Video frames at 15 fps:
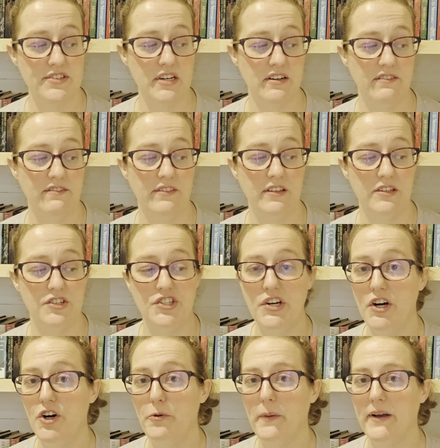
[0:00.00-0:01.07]
of the
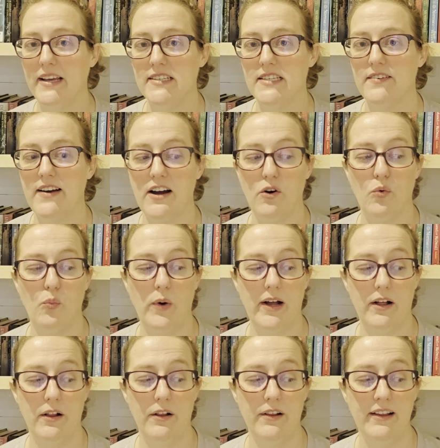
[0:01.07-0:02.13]
show because of how
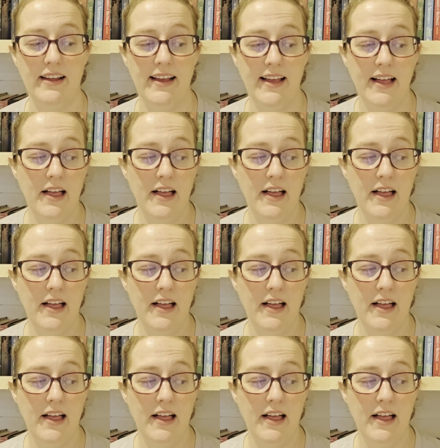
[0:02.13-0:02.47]
well